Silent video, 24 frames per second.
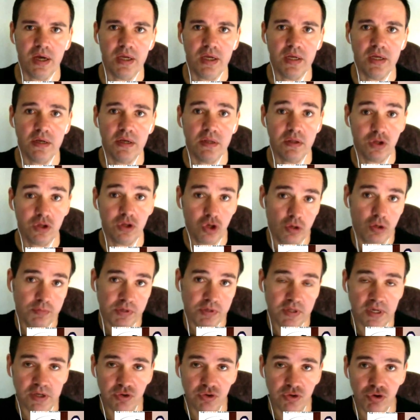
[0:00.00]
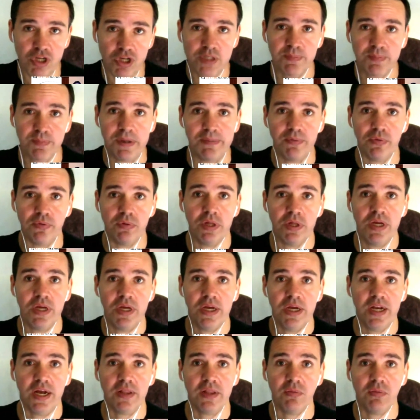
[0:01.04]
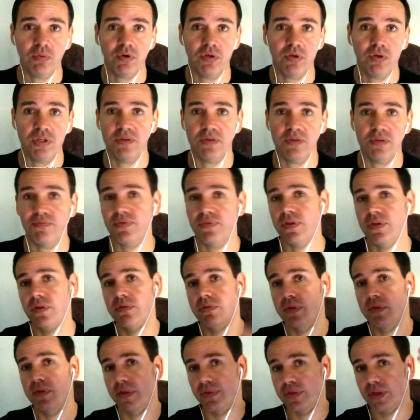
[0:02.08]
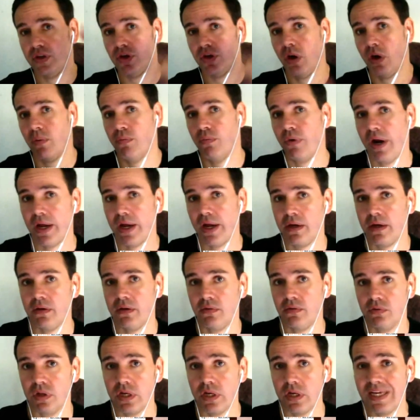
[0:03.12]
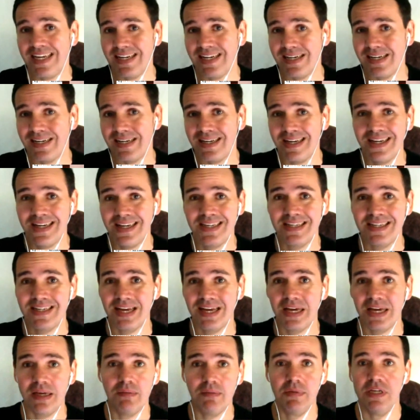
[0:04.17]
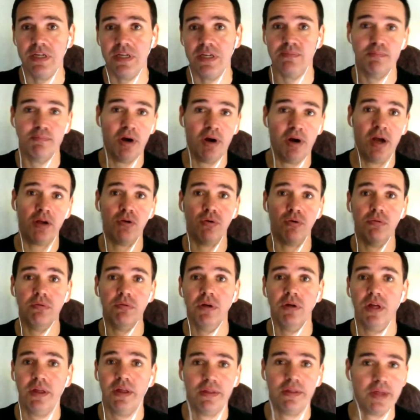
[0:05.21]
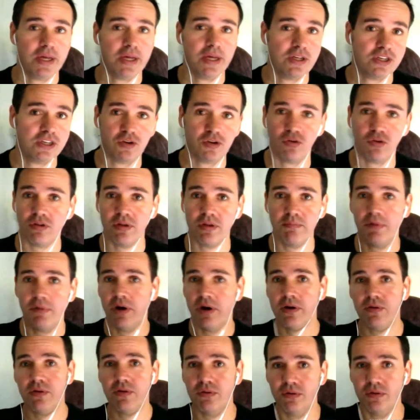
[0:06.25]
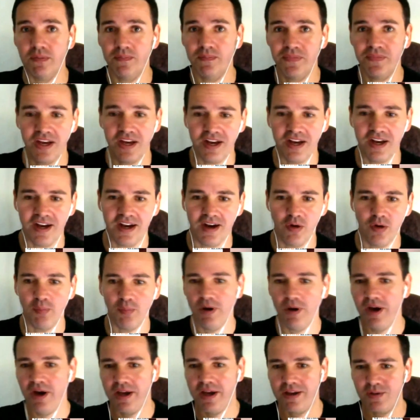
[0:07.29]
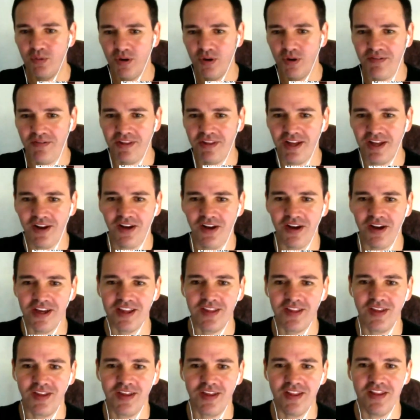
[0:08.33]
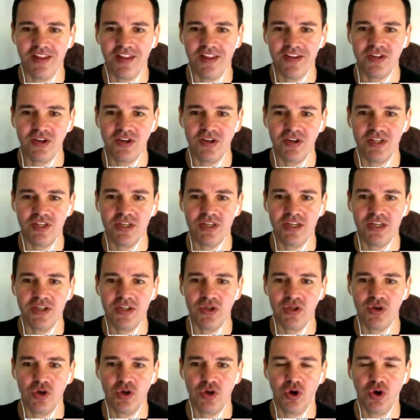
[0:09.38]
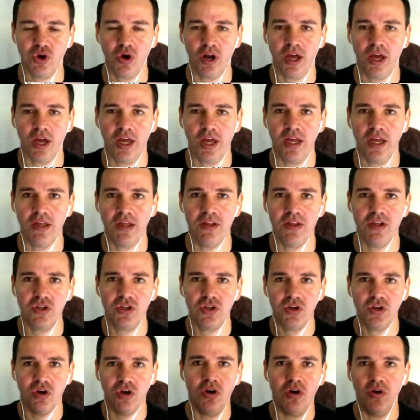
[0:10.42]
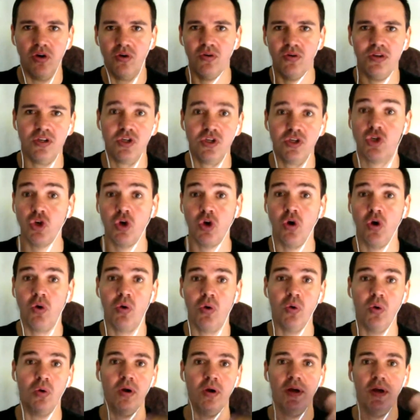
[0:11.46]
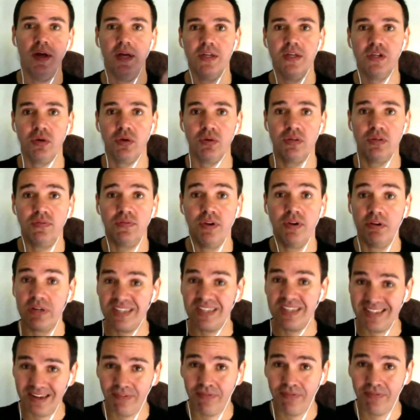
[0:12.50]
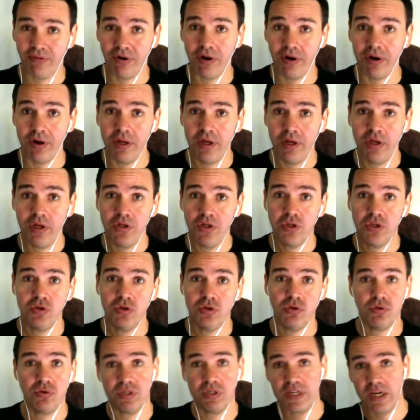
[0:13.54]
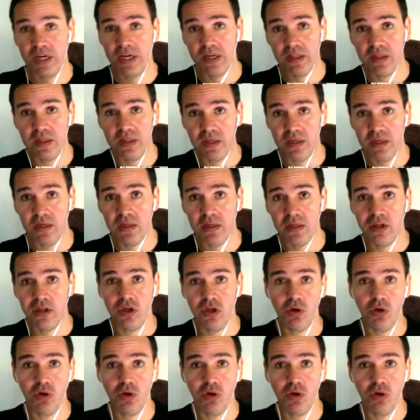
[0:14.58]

in terms of they address people. In other words, if the top rank or the leader's name is Michael, they just call him Michael. Or Mike, or whatever they like. So it's not a, there's no sir, or so it's very different to say the